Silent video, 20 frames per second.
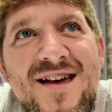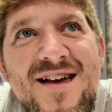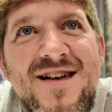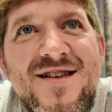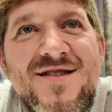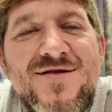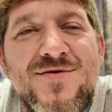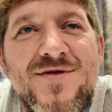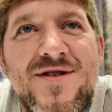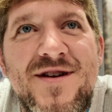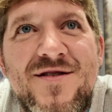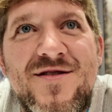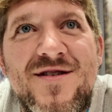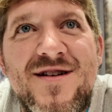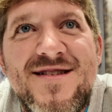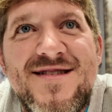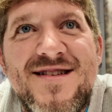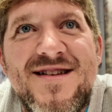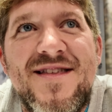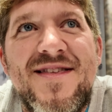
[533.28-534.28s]
it's really
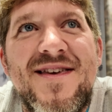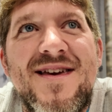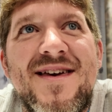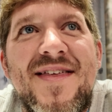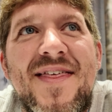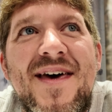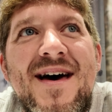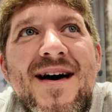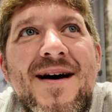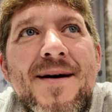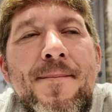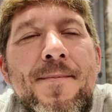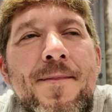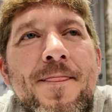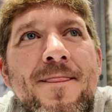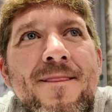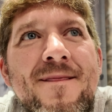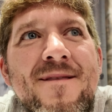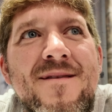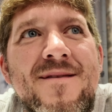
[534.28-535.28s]
crazy to think of that
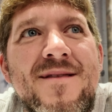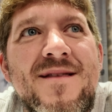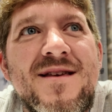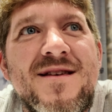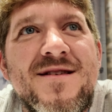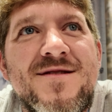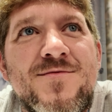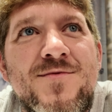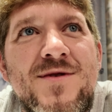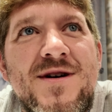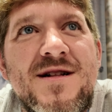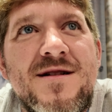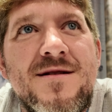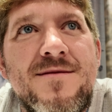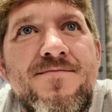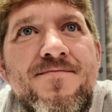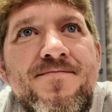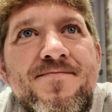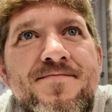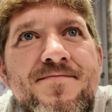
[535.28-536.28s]
as
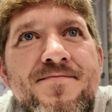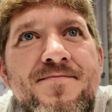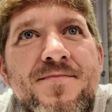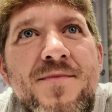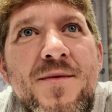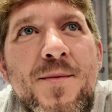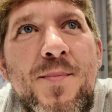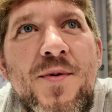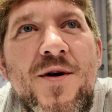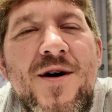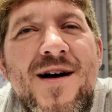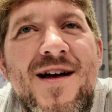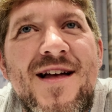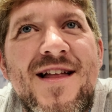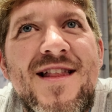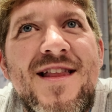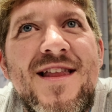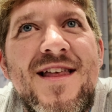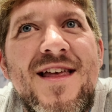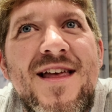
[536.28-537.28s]
well.
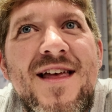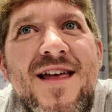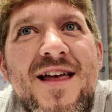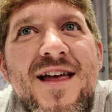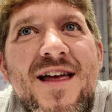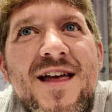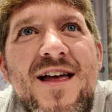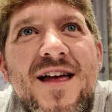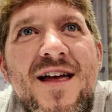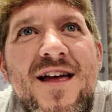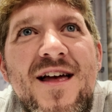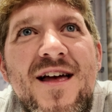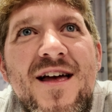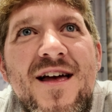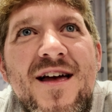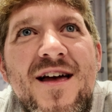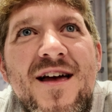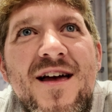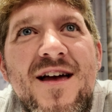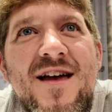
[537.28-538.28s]
But
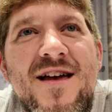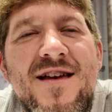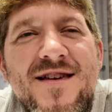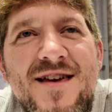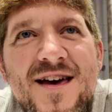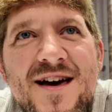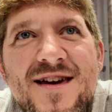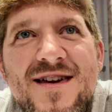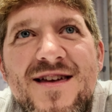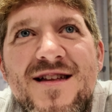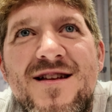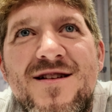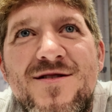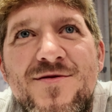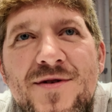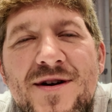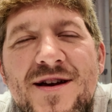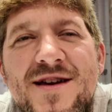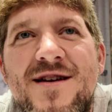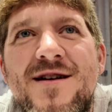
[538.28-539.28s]
yeah, getting to
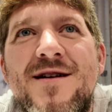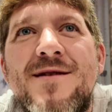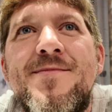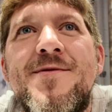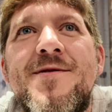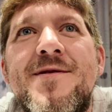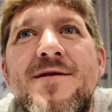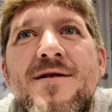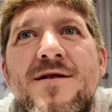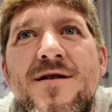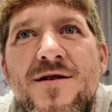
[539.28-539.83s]
wake up,